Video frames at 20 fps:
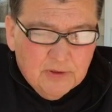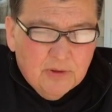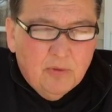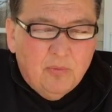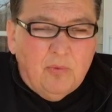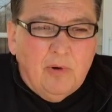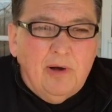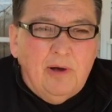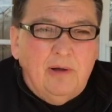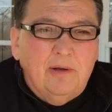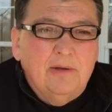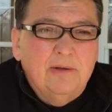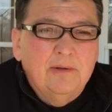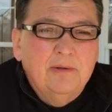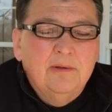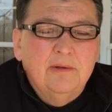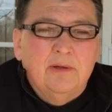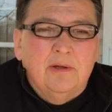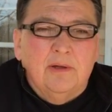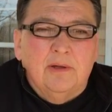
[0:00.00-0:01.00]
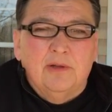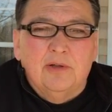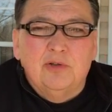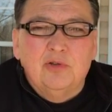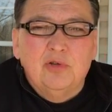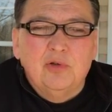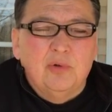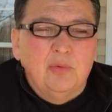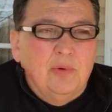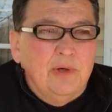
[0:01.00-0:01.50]
Well, uh, the
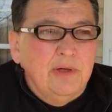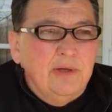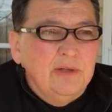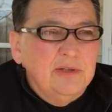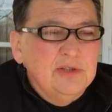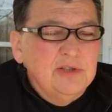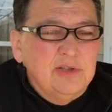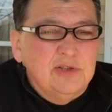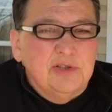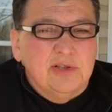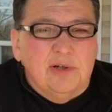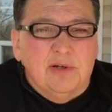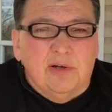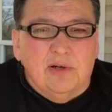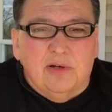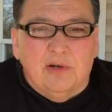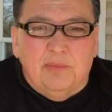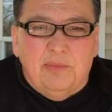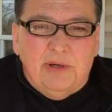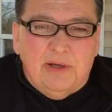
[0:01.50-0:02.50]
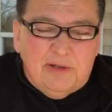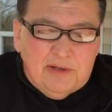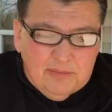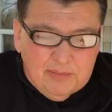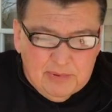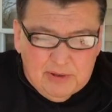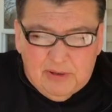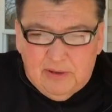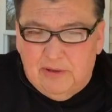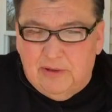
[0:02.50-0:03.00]
two witnesses are going to be in the
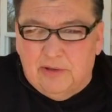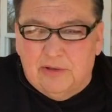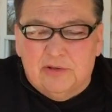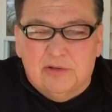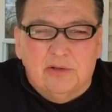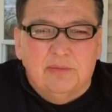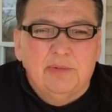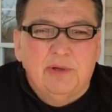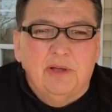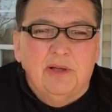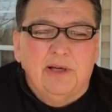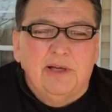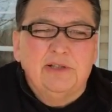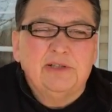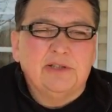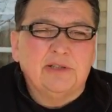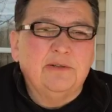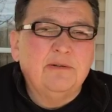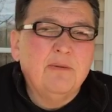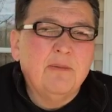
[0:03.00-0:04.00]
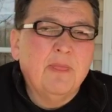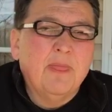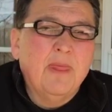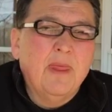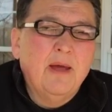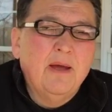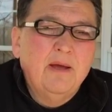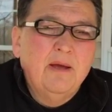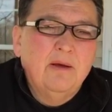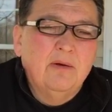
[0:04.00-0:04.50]
middle of the tribulation.
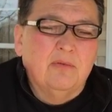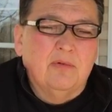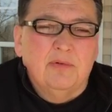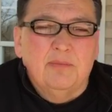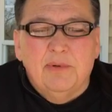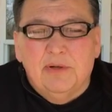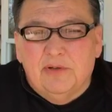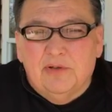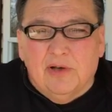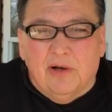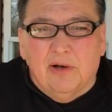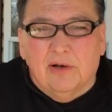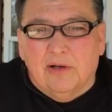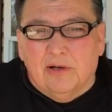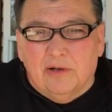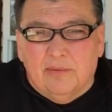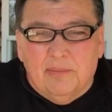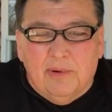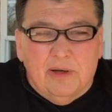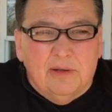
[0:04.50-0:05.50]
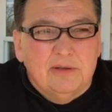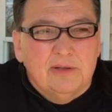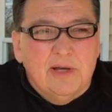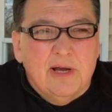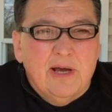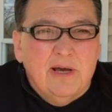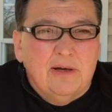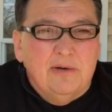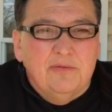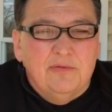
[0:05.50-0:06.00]
We've been talking about
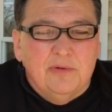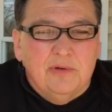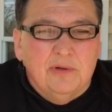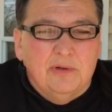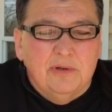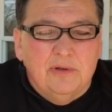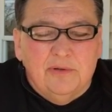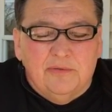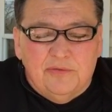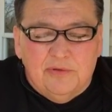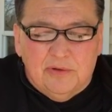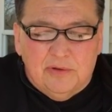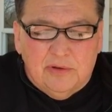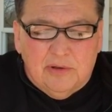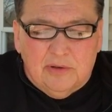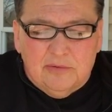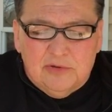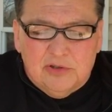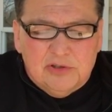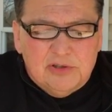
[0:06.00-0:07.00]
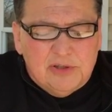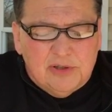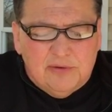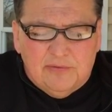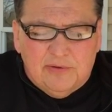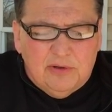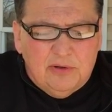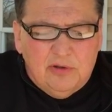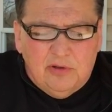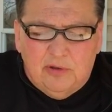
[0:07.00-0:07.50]
that. If you're, if you're, I'll just give
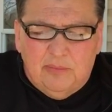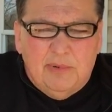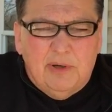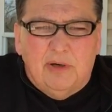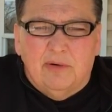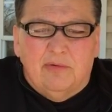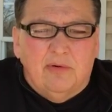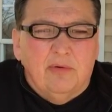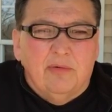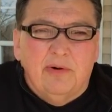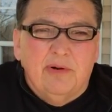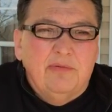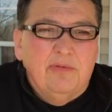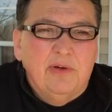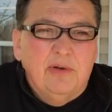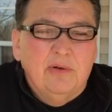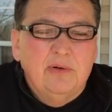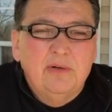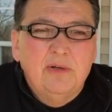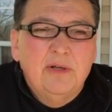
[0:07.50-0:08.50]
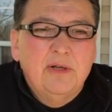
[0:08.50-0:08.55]
you a little bit of a review.